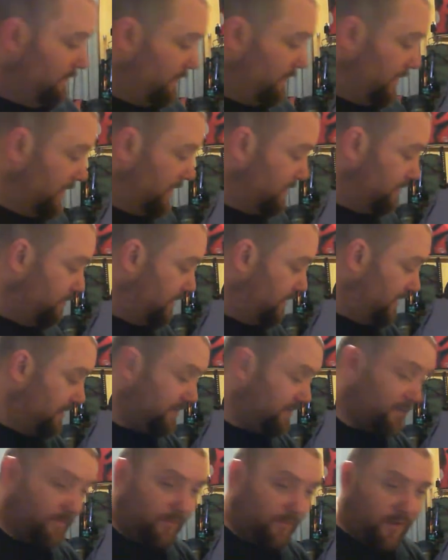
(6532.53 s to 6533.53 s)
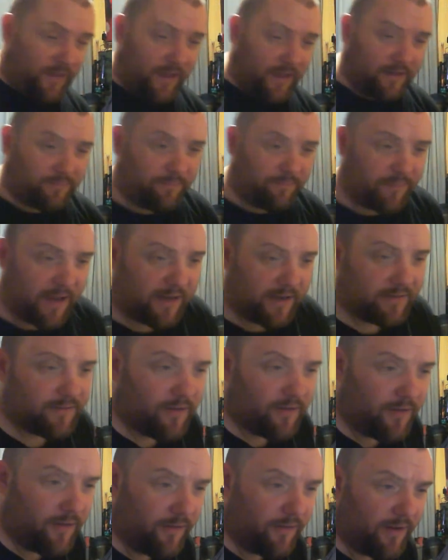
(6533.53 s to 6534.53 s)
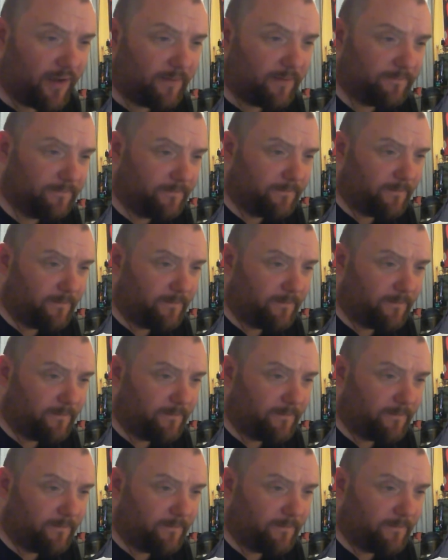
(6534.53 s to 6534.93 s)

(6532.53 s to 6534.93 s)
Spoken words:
That's a beast of one. That's based on her.